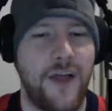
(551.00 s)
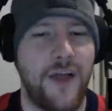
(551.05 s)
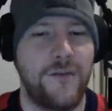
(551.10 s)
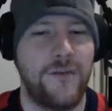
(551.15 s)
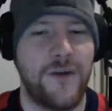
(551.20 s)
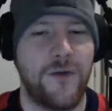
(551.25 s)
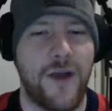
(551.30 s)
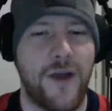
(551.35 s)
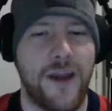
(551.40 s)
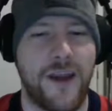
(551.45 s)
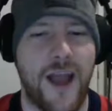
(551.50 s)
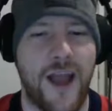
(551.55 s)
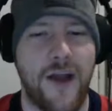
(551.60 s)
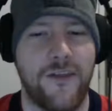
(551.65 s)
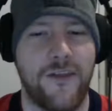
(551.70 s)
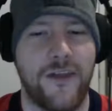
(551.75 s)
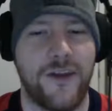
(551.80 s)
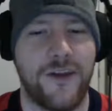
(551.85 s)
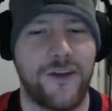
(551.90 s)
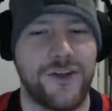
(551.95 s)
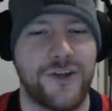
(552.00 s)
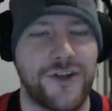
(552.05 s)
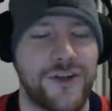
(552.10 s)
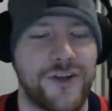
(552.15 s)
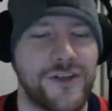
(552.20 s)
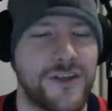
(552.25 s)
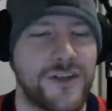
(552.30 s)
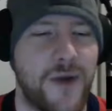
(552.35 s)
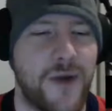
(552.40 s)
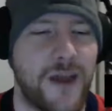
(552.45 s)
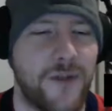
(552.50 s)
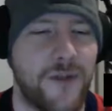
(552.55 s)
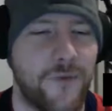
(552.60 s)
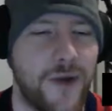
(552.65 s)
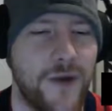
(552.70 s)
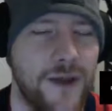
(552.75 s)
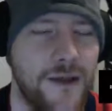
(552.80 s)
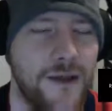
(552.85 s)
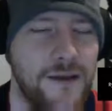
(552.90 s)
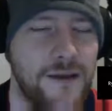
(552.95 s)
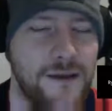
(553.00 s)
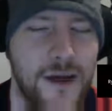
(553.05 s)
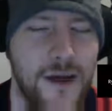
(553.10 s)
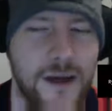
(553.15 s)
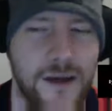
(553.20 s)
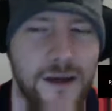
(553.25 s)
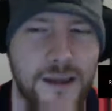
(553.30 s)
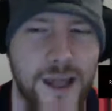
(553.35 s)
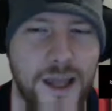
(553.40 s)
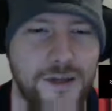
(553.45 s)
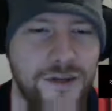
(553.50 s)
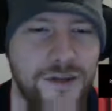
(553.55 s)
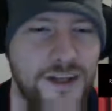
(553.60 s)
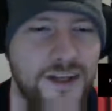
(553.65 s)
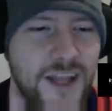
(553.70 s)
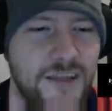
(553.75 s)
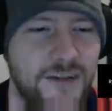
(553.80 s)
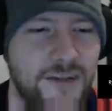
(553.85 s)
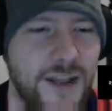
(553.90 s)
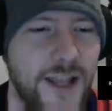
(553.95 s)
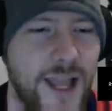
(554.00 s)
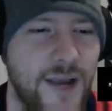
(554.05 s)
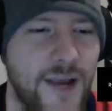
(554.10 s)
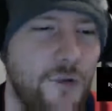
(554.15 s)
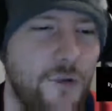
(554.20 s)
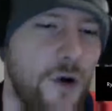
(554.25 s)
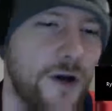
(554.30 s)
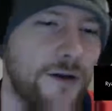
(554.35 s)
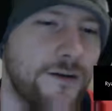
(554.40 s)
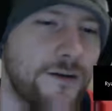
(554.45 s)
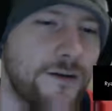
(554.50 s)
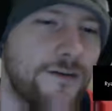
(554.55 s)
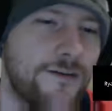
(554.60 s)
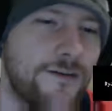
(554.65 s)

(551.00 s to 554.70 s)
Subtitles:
telling me right now that your jersey, by the way, Kendrick, David Legwand.